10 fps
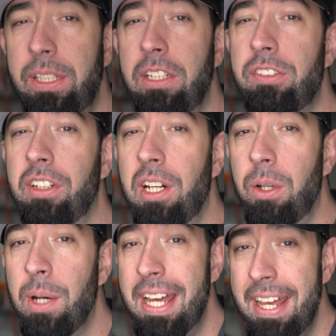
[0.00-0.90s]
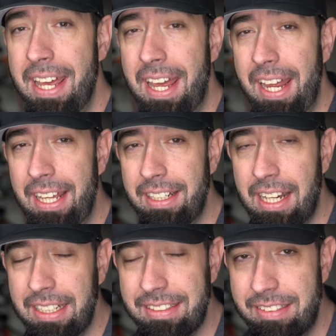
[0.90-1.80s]
years ago, and
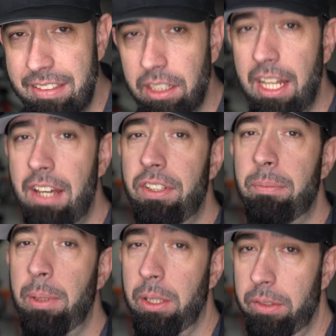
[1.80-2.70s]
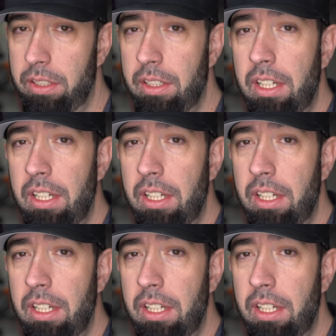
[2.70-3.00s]
I still haven't built.